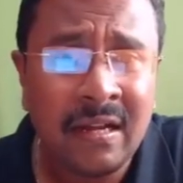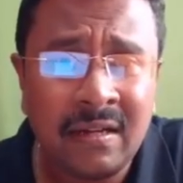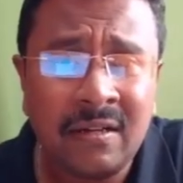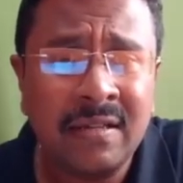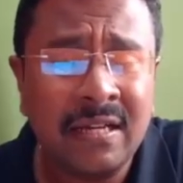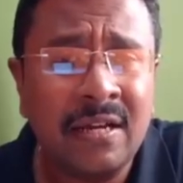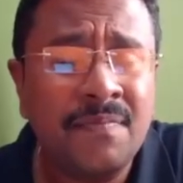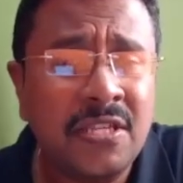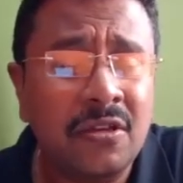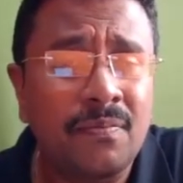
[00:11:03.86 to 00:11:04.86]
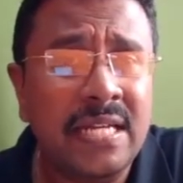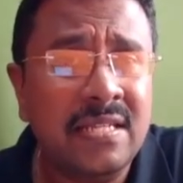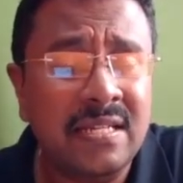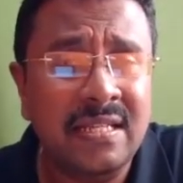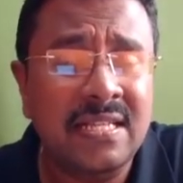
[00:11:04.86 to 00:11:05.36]
MCQ
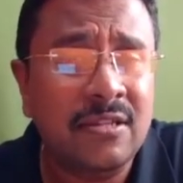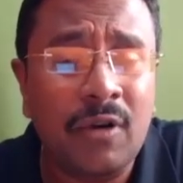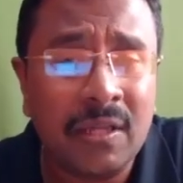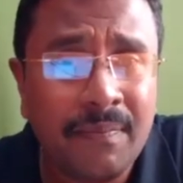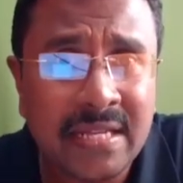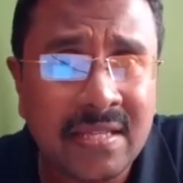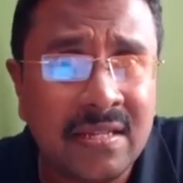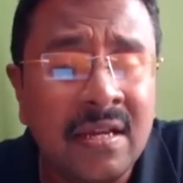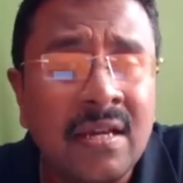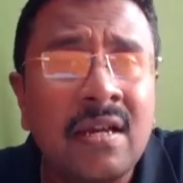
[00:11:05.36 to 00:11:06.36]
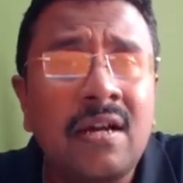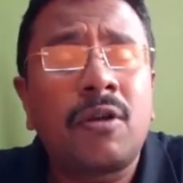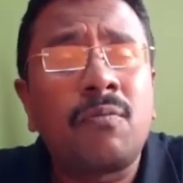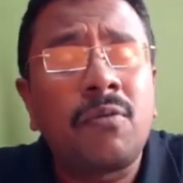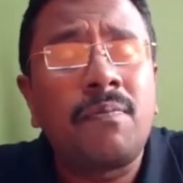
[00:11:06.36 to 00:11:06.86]
based, this
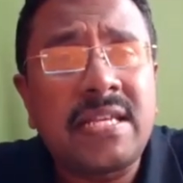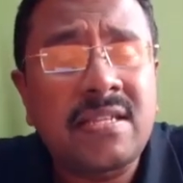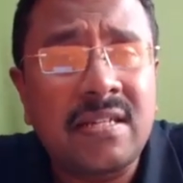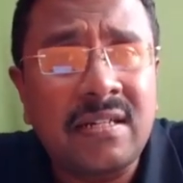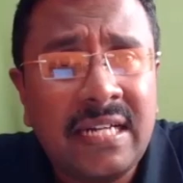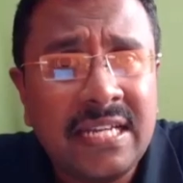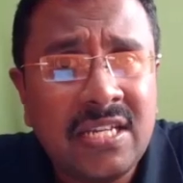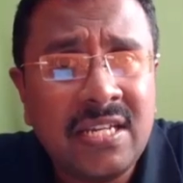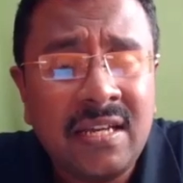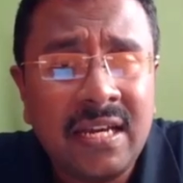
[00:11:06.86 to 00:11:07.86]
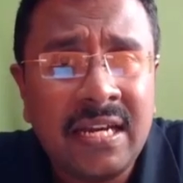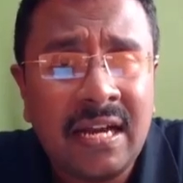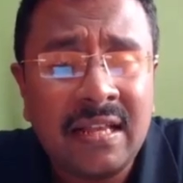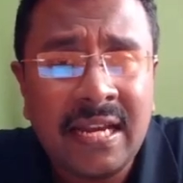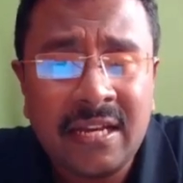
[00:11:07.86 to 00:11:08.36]
workbook based teaching
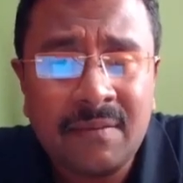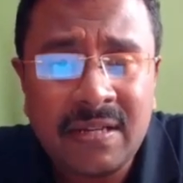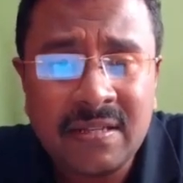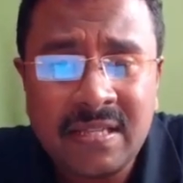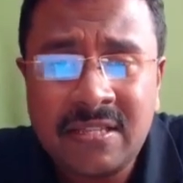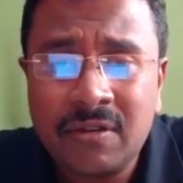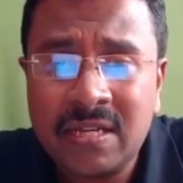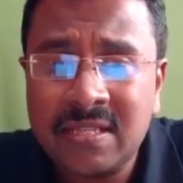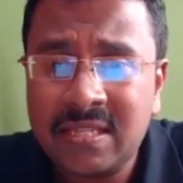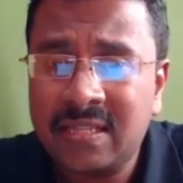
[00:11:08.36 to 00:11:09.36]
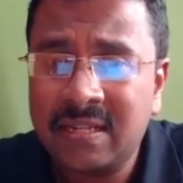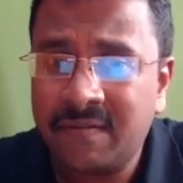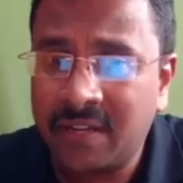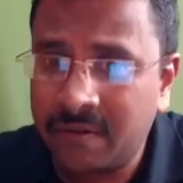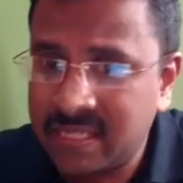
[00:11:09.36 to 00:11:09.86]
in our ADrPlexus. You can see that
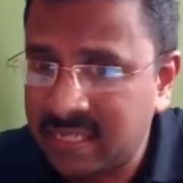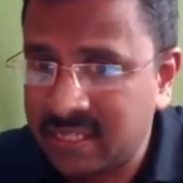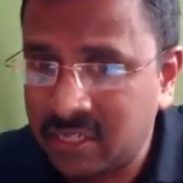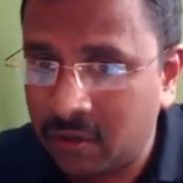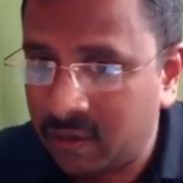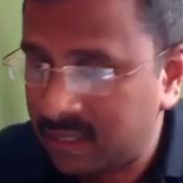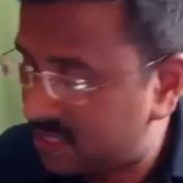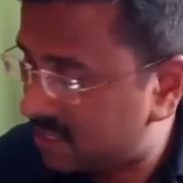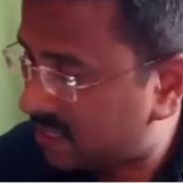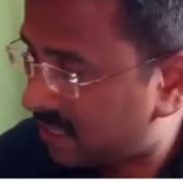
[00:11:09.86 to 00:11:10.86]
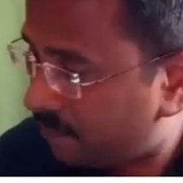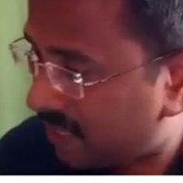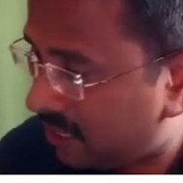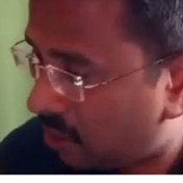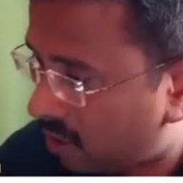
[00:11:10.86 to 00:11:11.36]
we have discussed all this
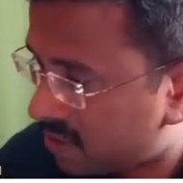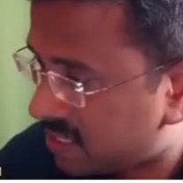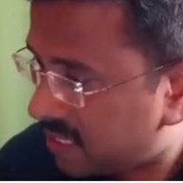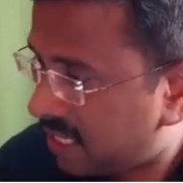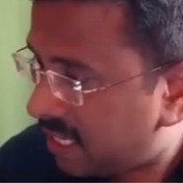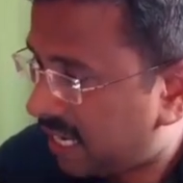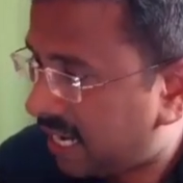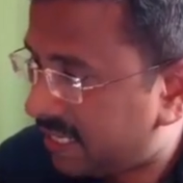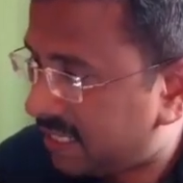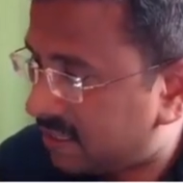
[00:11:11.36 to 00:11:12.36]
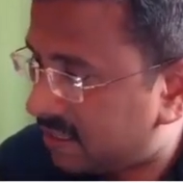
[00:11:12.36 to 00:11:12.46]
3p loss and